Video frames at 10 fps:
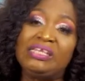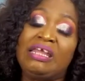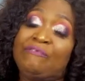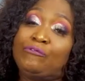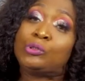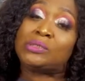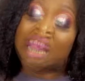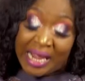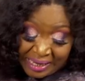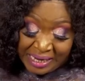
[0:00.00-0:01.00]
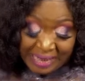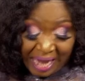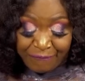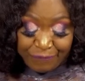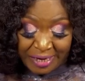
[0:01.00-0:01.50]
it, if you study it
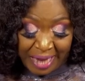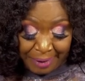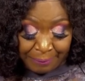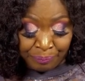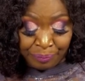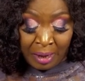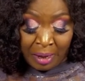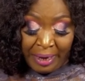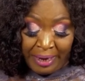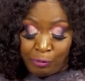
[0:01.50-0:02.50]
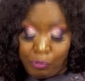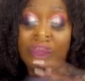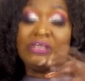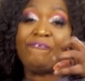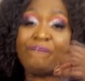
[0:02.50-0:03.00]
every day, it
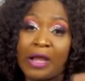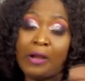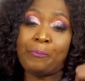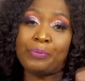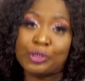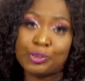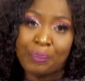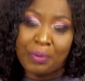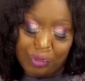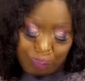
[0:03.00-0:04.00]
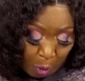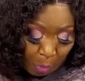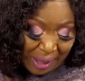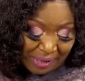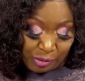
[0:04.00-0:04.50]
will develop your spiritual
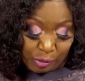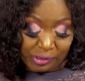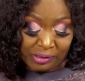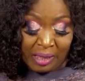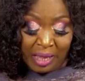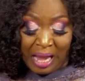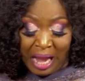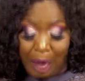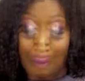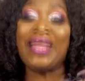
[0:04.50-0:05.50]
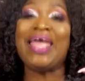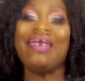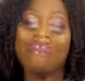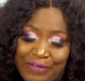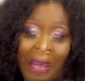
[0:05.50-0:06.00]
muscles.
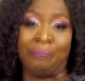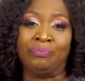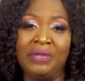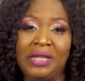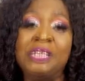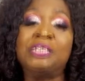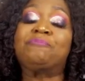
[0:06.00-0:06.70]
However, in